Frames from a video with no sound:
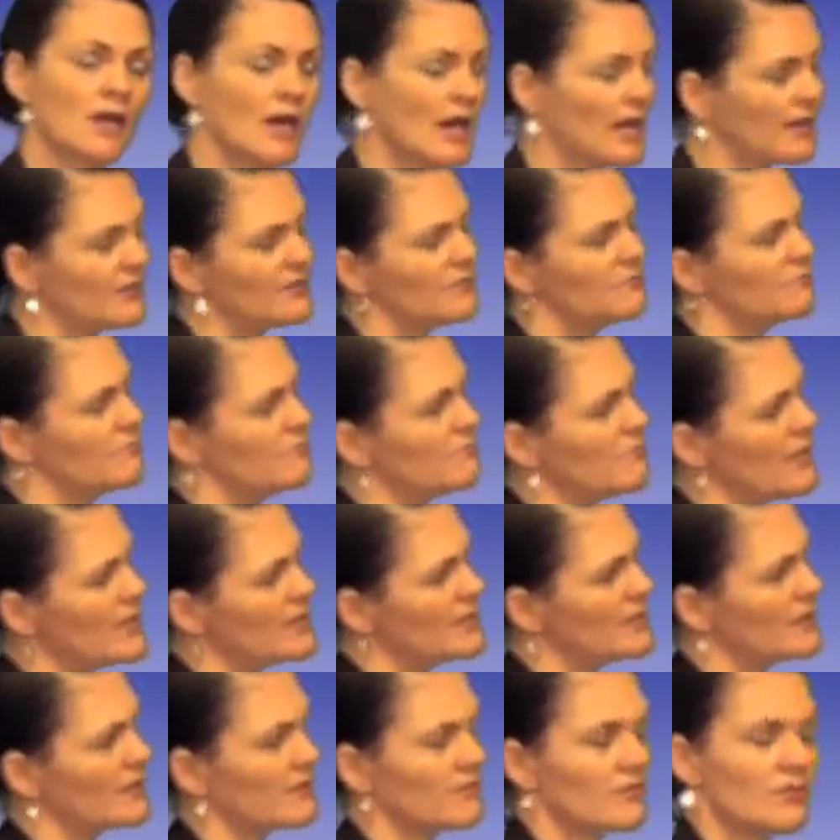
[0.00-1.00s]
and
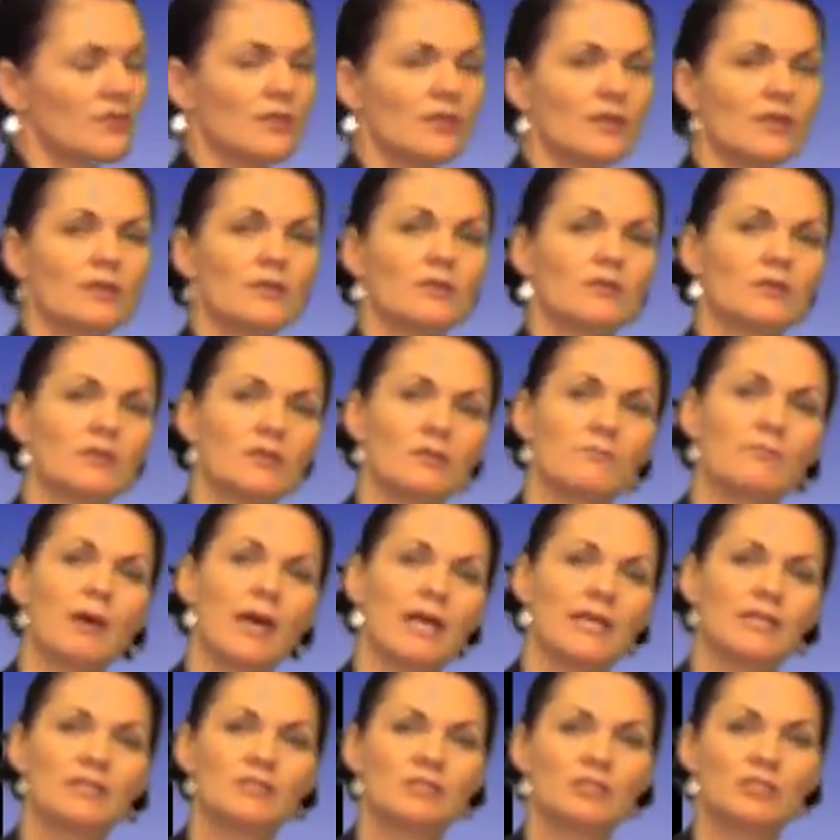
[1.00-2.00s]
making
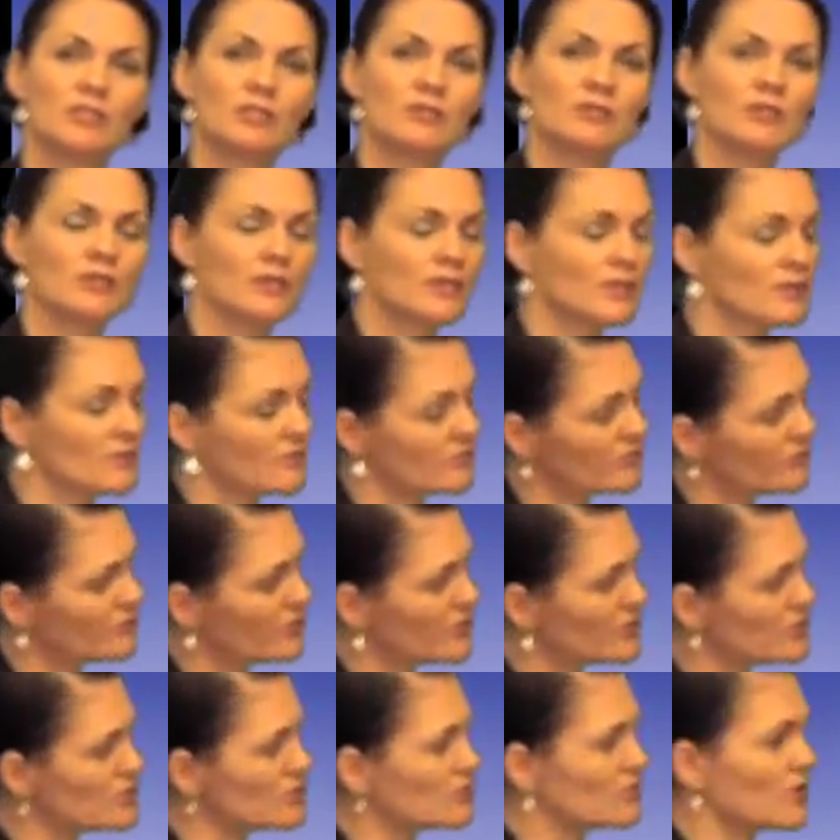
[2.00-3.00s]
the
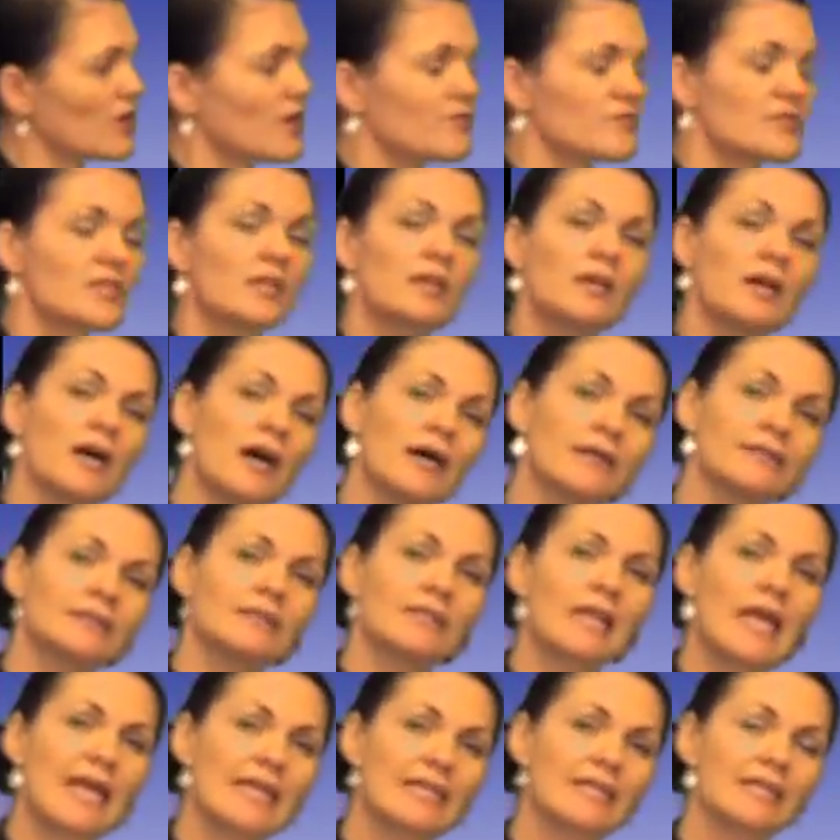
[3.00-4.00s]
photographs
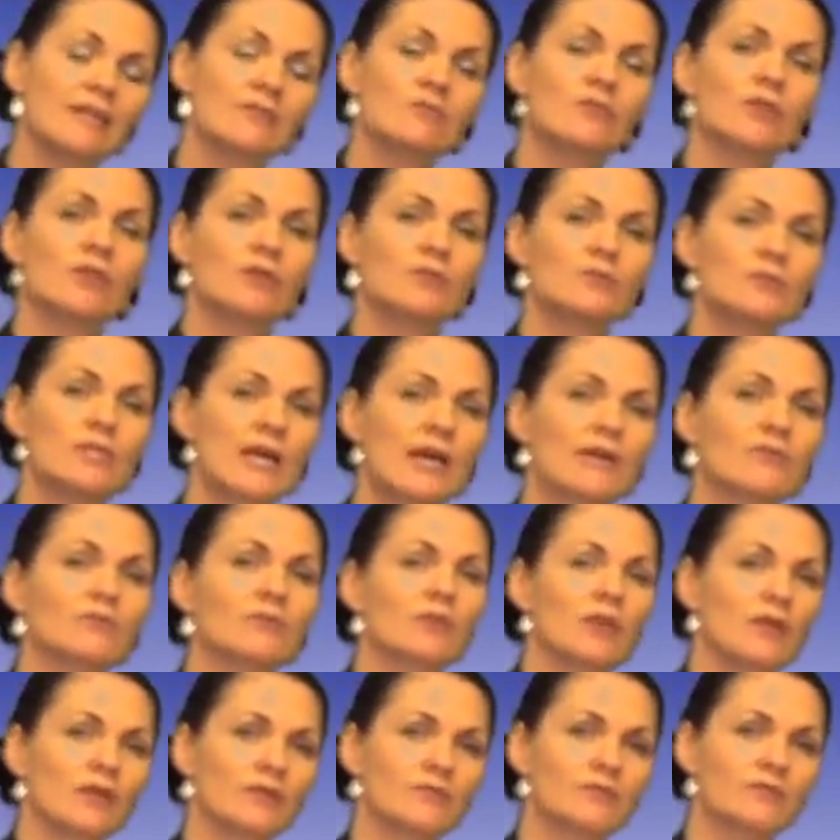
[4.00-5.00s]
and laying those out
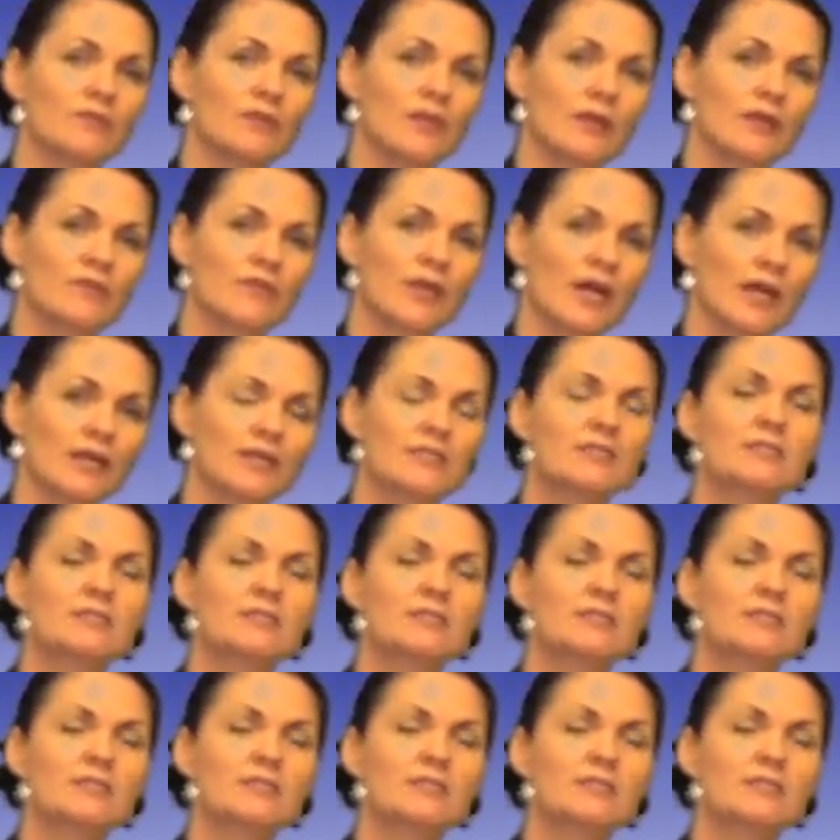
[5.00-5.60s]
like that.